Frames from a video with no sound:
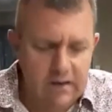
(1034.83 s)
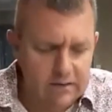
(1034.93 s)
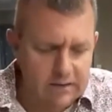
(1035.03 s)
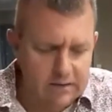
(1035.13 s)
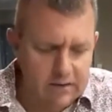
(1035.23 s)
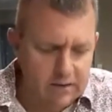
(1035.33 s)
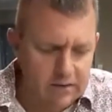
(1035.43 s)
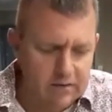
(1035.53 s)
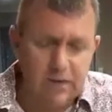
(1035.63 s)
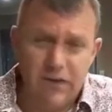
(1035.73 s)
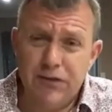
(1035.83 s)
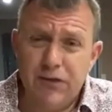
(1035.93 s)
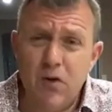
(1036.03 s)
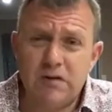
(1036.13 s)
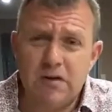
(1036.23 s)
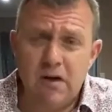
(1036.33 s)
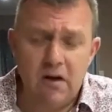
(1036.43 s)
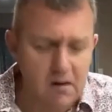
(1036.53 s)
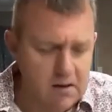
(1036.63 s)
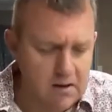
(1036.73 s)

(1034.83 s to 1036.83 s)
the thoughts are,